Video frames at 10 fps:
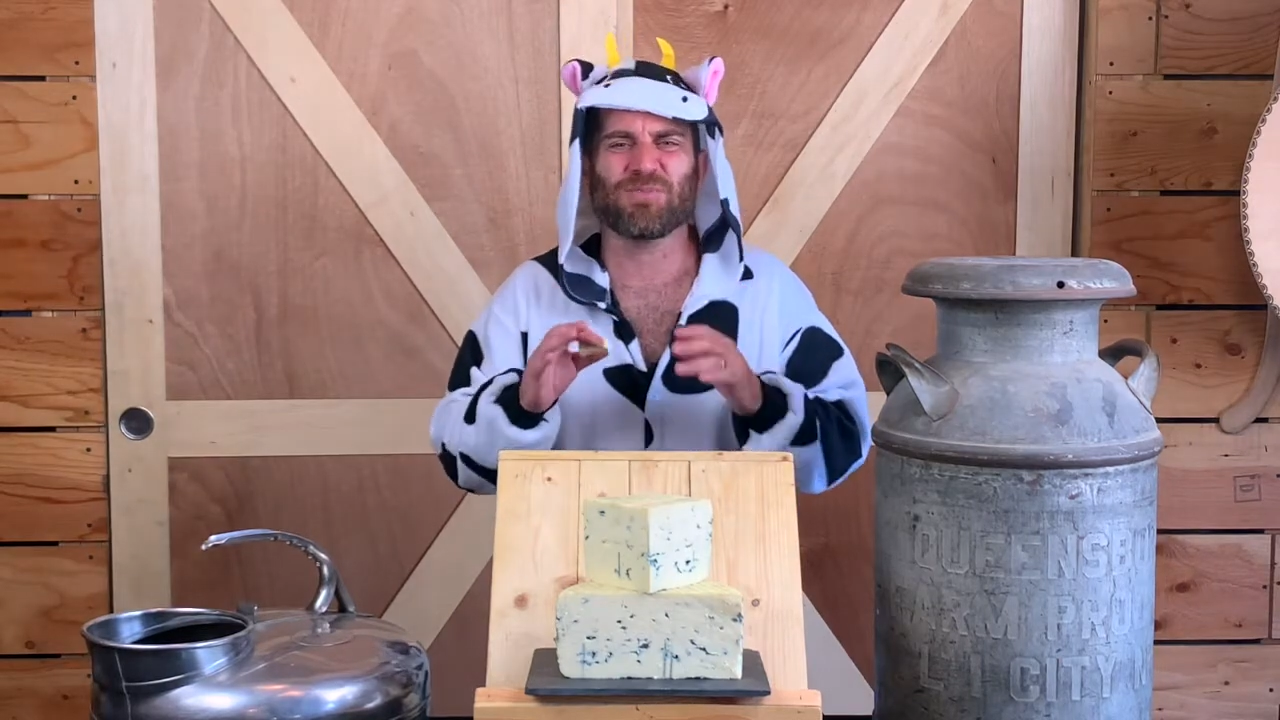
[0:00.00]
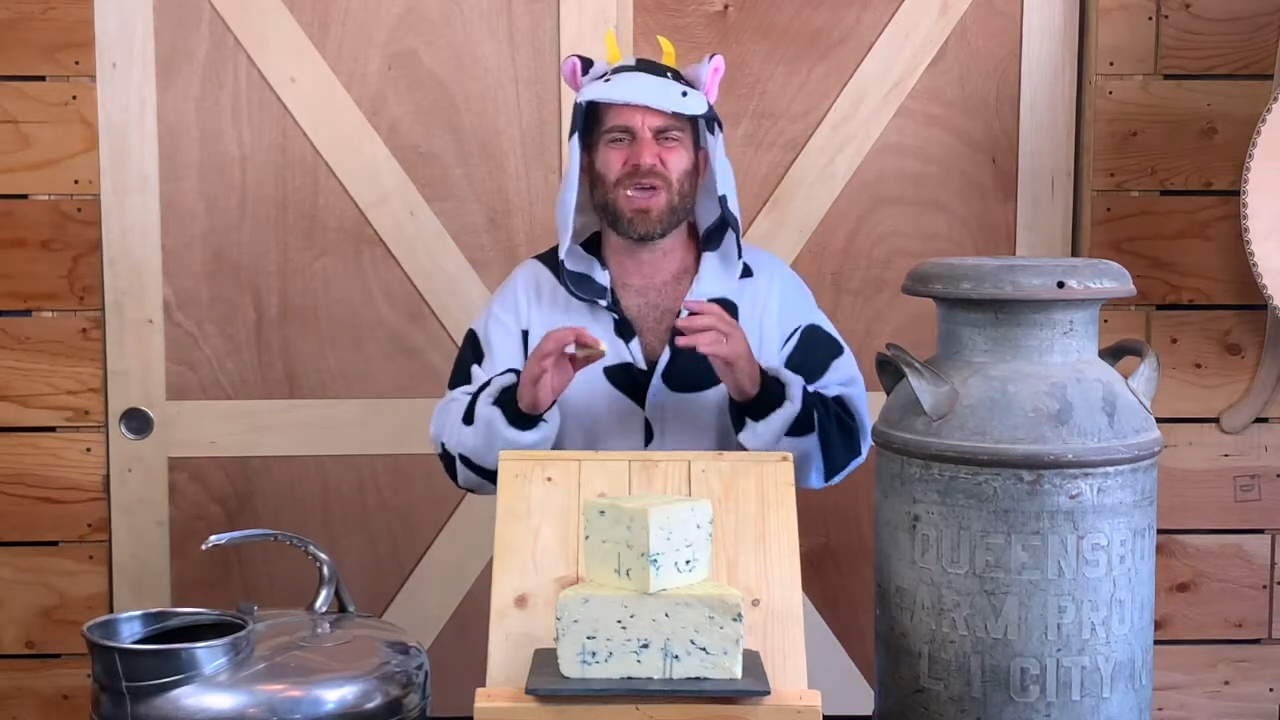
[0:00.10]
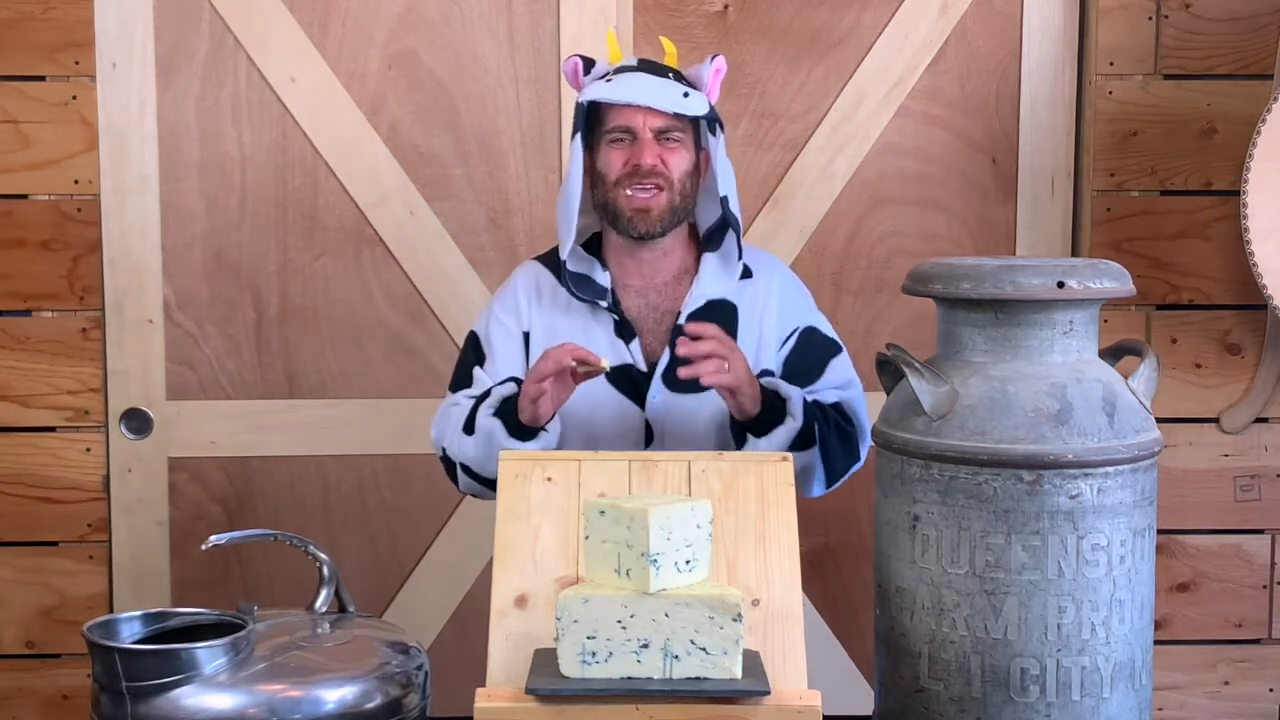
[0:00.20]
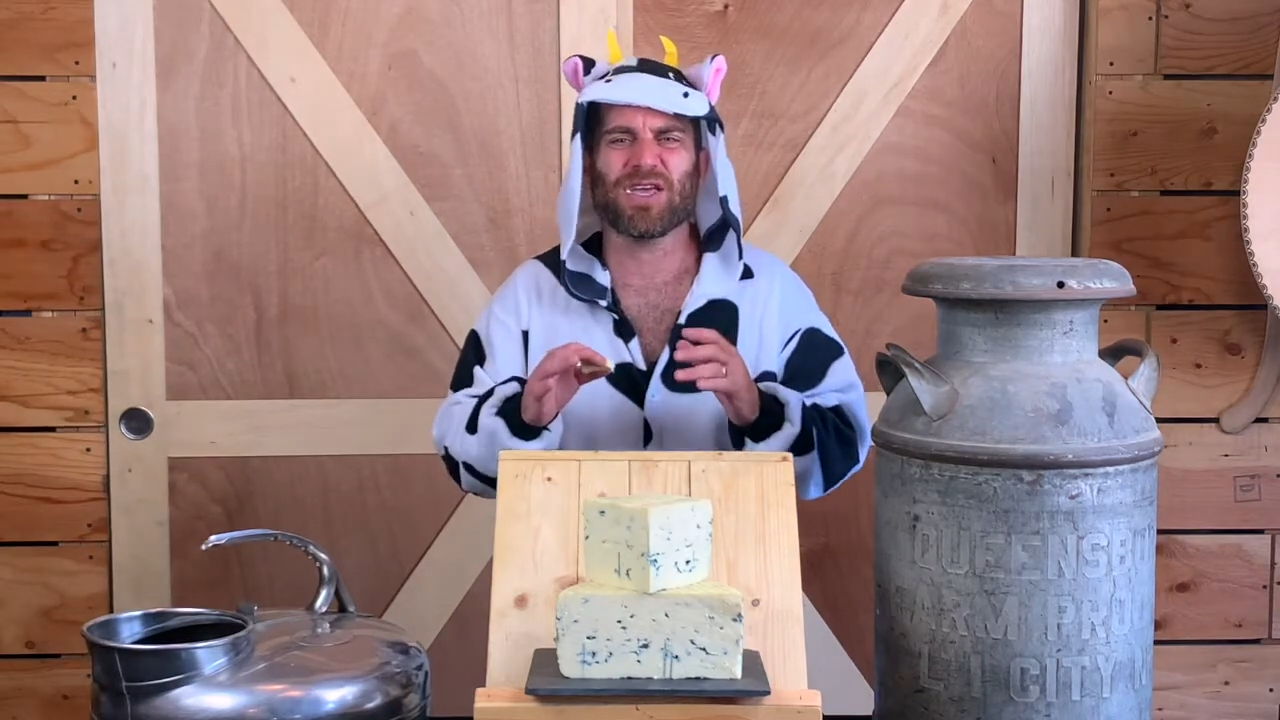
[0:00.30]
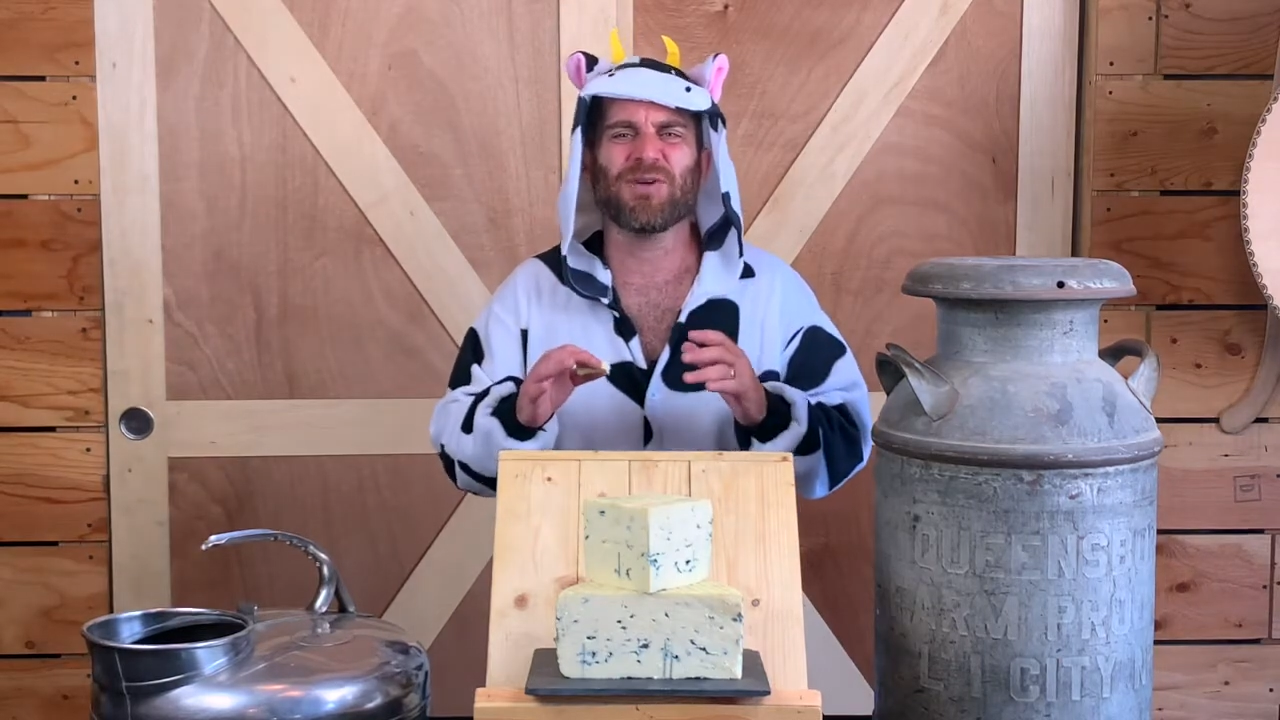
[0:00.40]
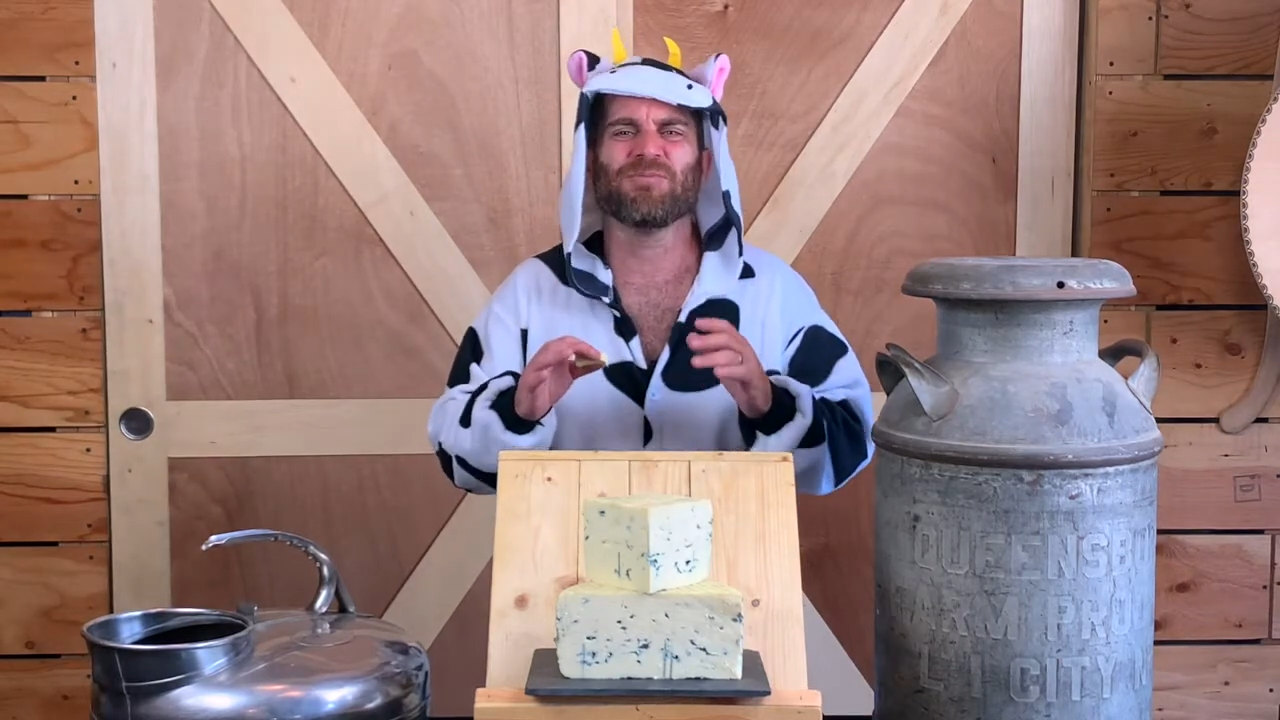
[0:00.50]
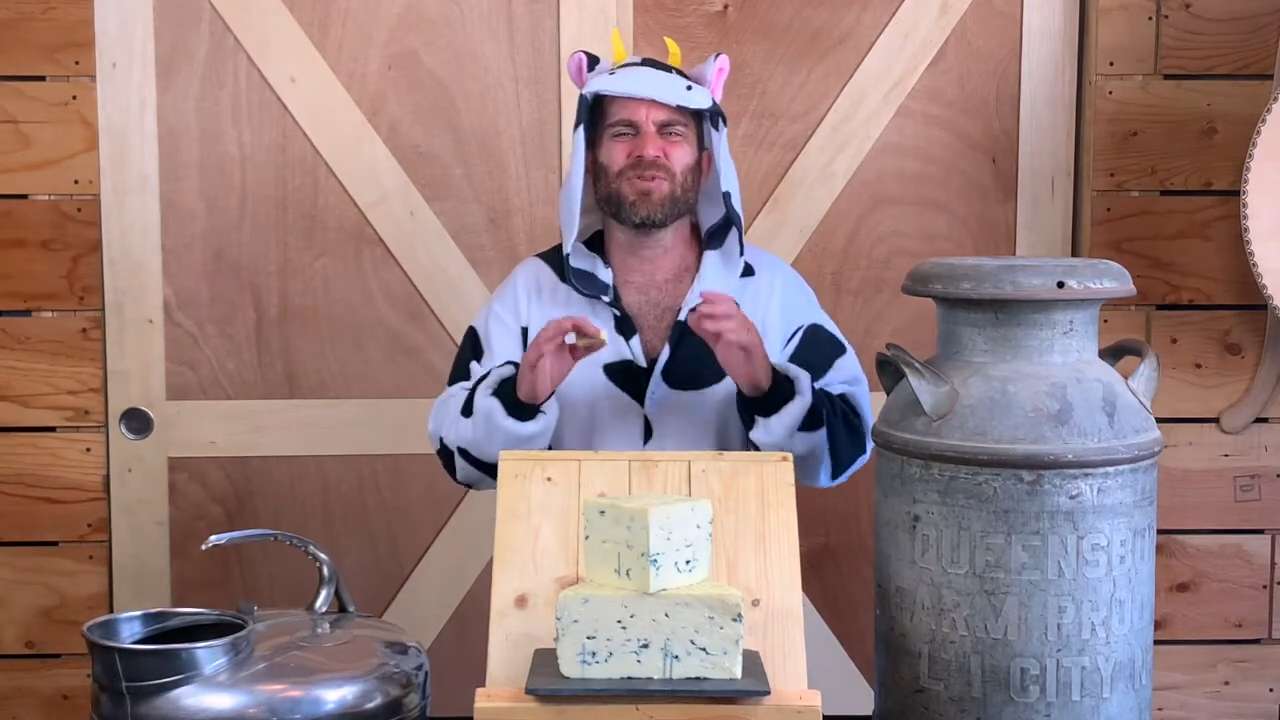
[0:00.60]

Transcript: make